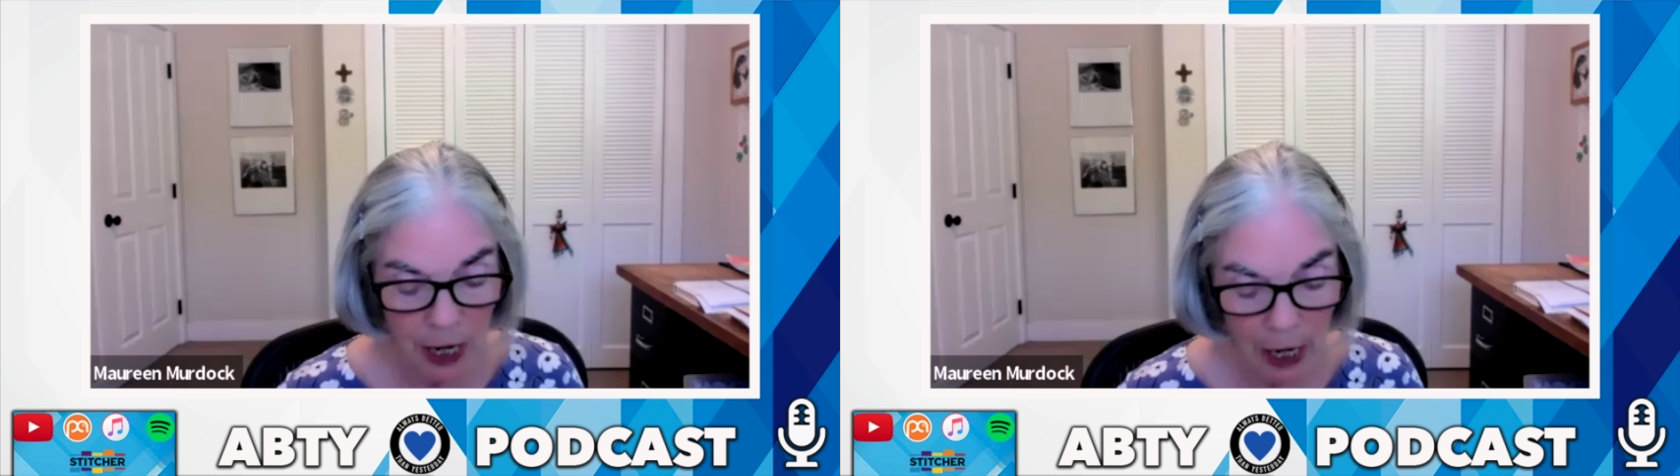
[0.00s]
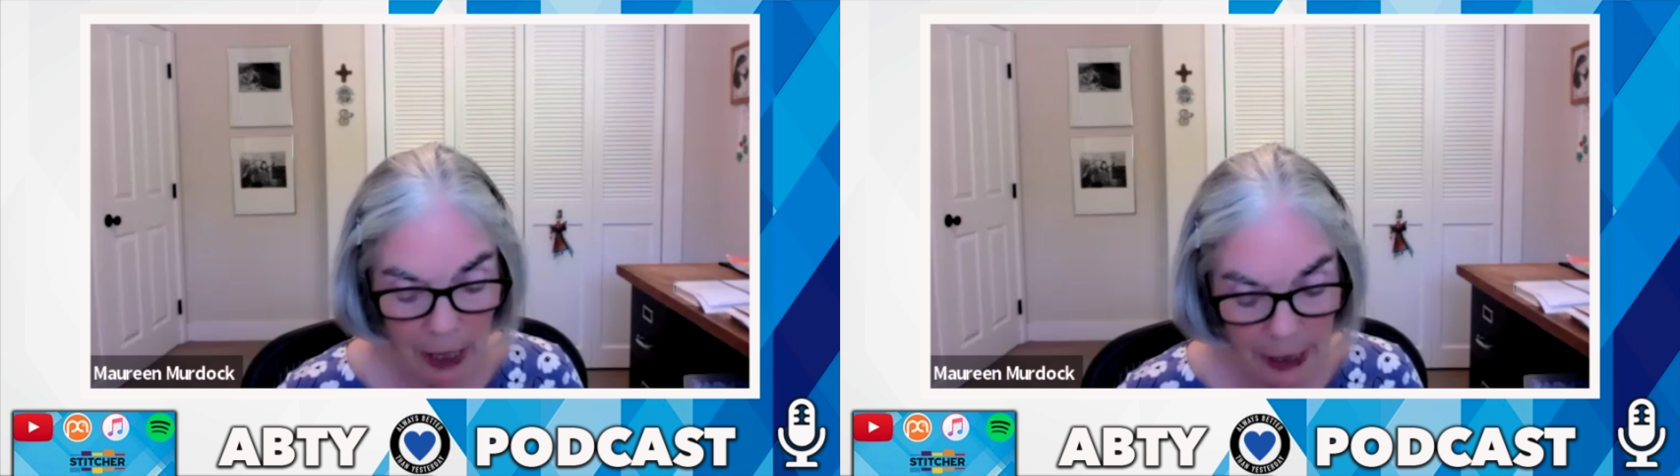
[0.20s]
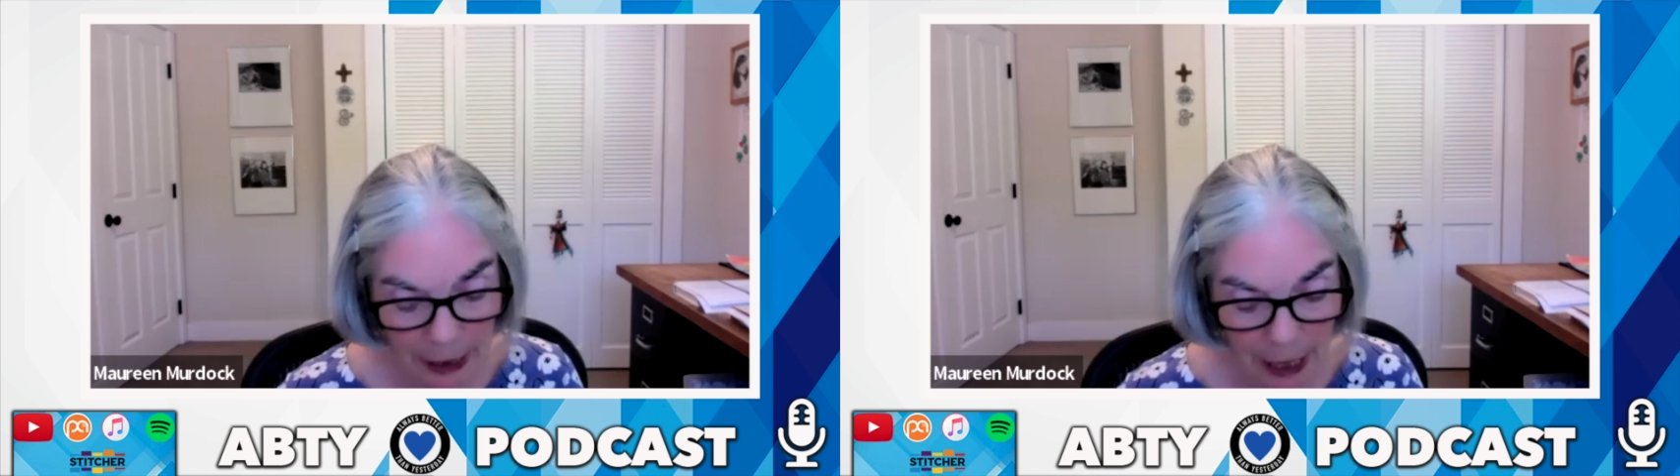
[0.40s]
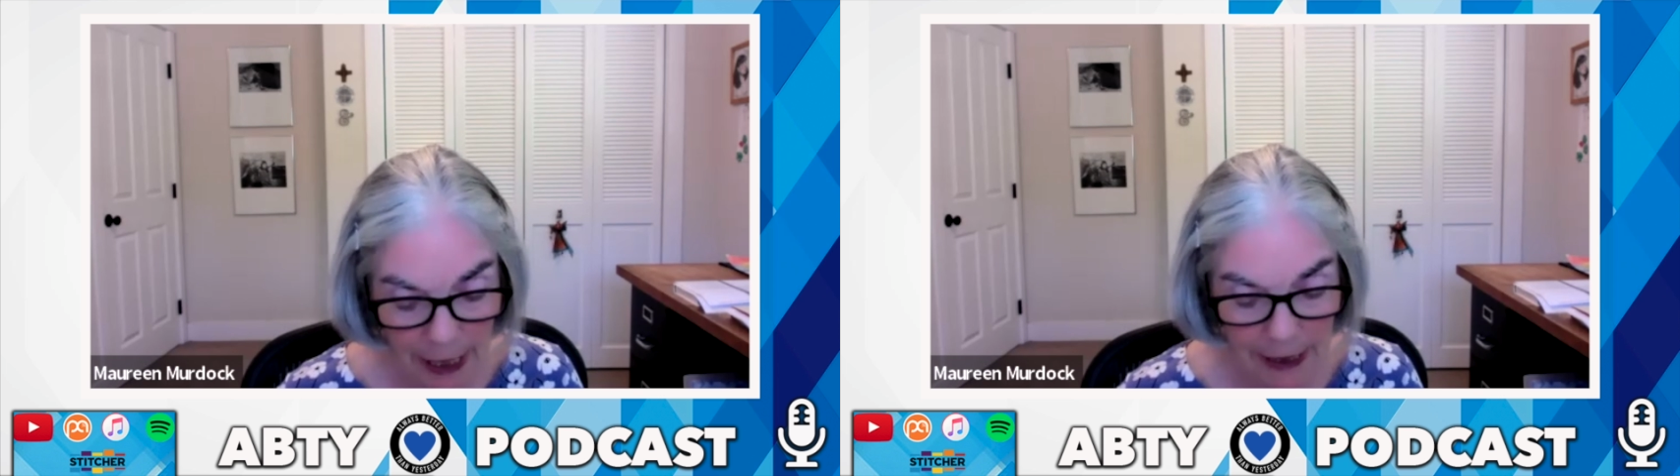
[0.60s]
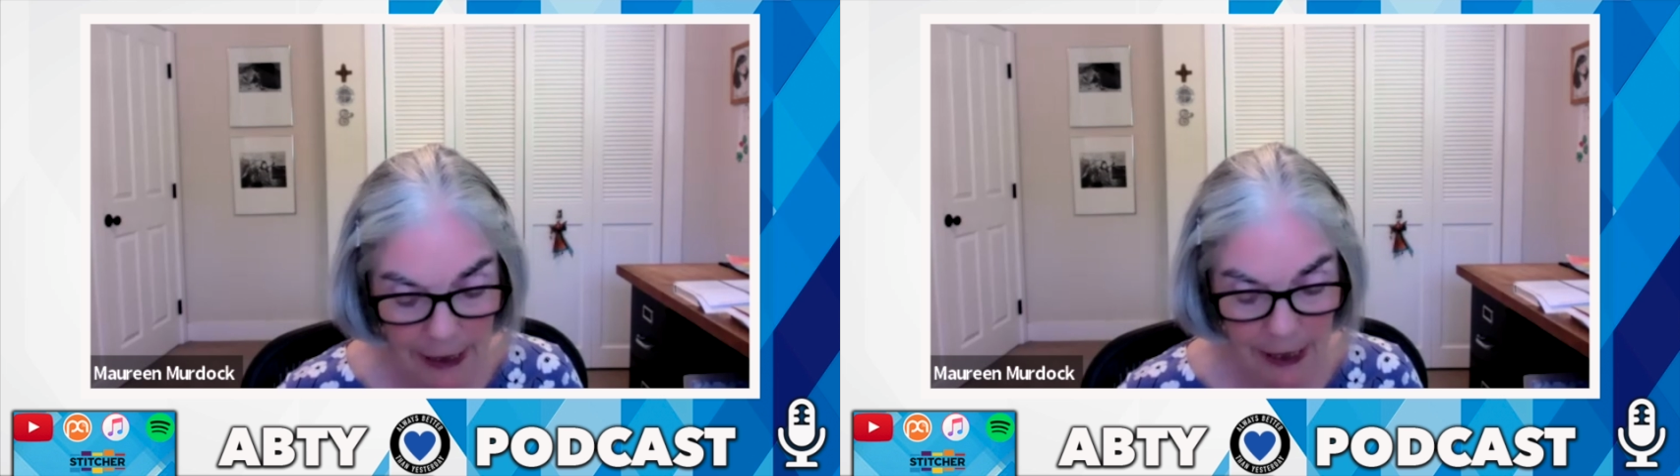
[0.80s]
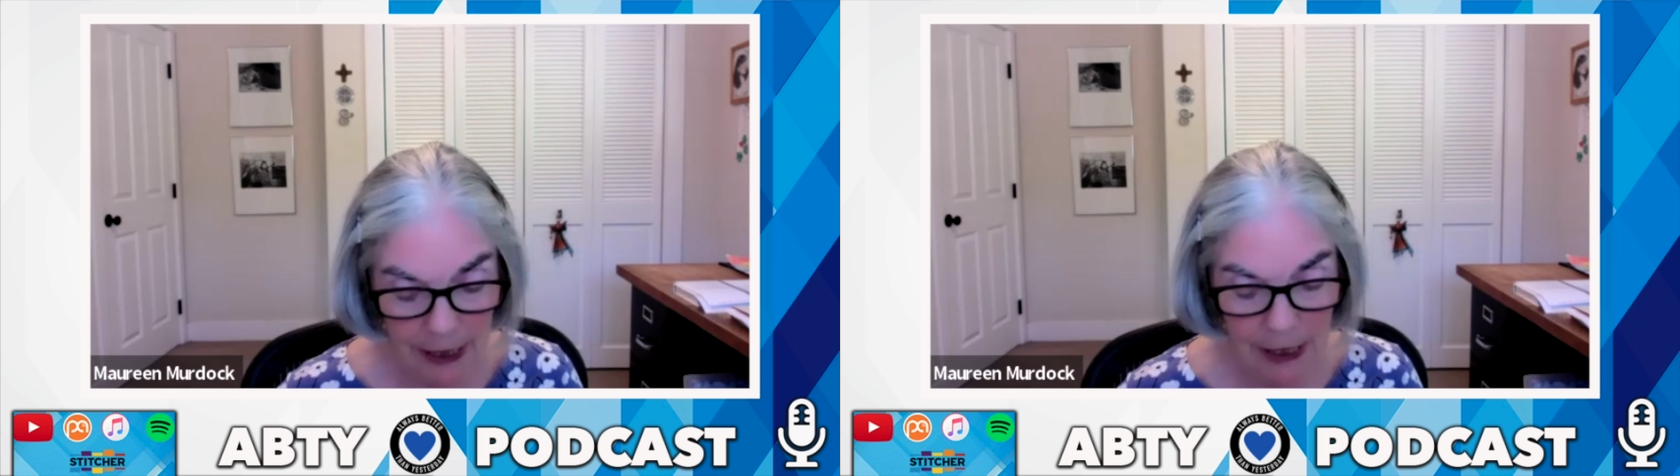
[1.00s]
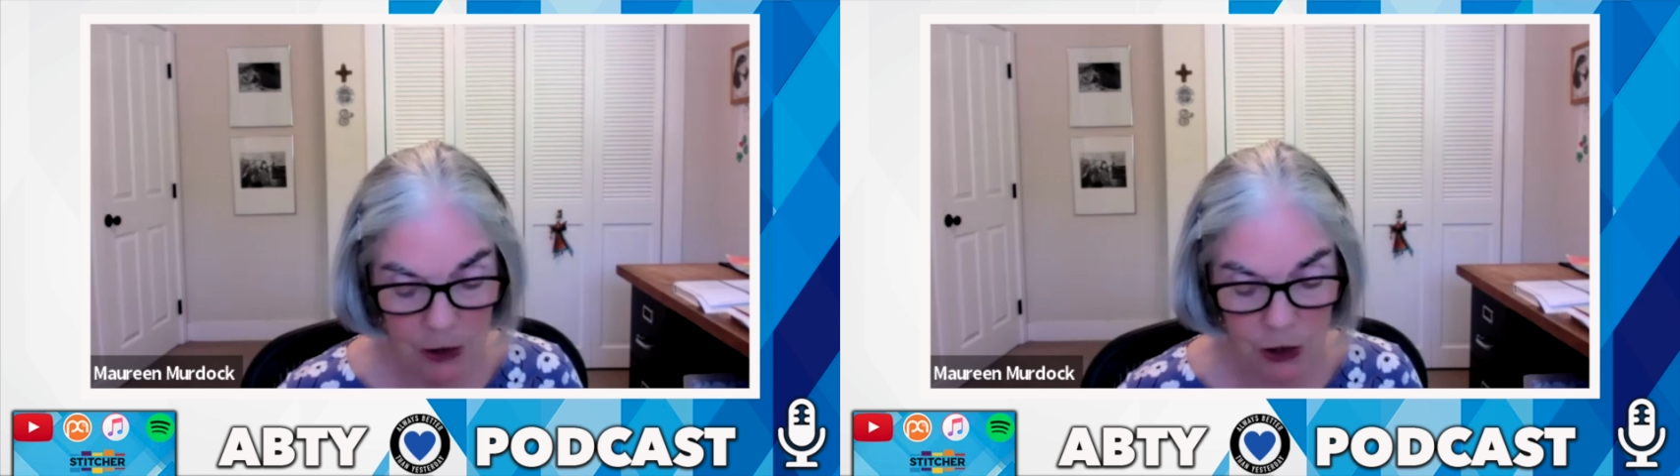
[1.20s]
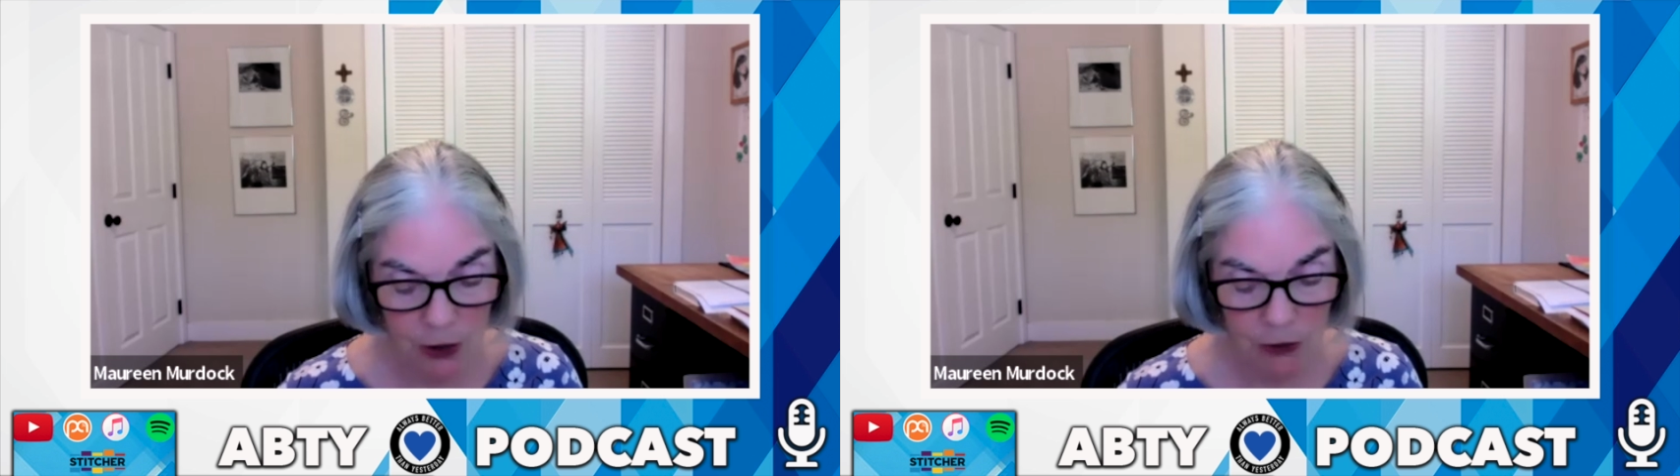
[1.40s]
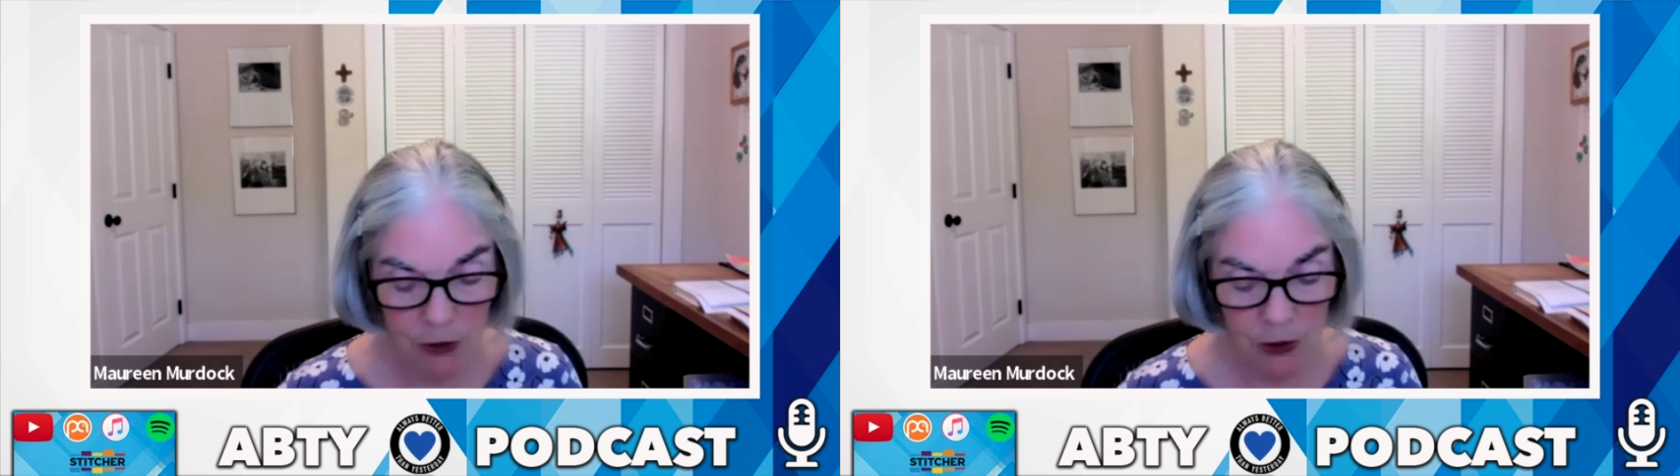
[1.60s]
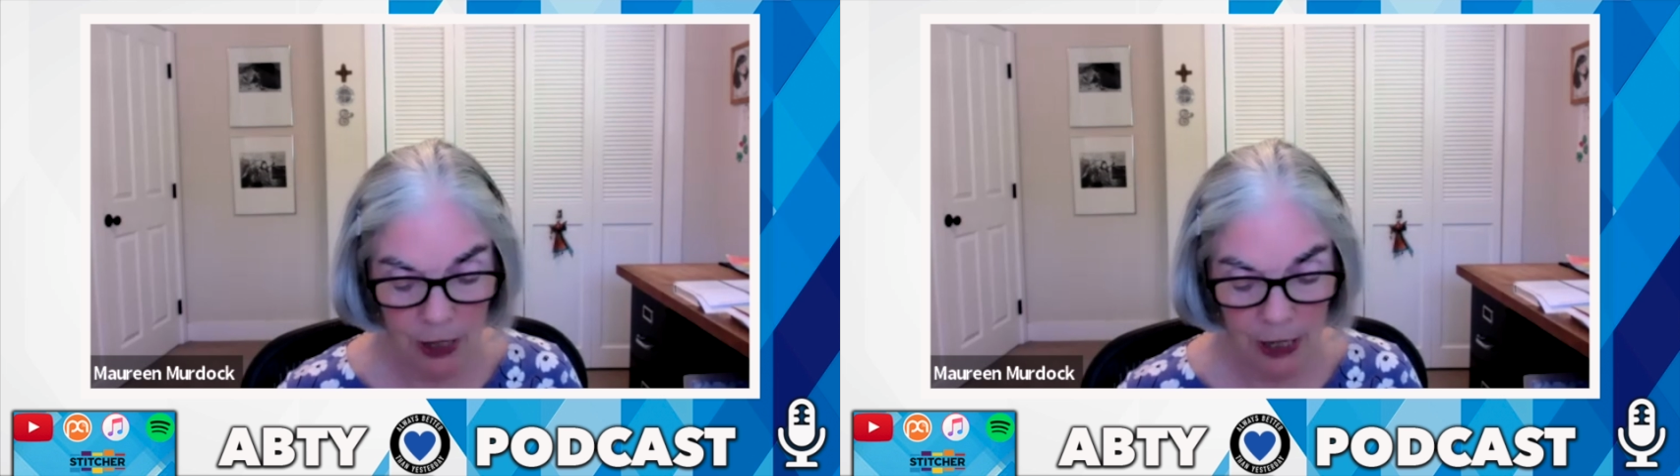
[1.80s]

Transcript: Unlike each other